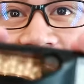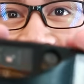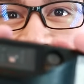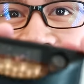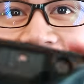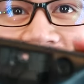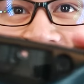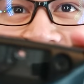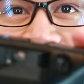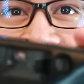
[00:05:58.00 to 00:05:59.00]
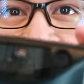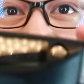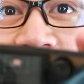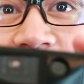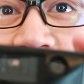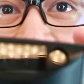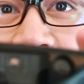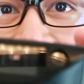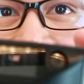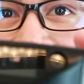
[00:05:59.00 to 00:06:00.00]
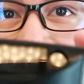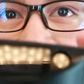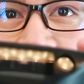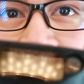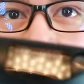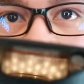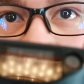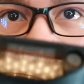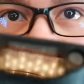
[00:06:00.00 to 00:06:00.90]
here is a Ricoh point and shoot. Focus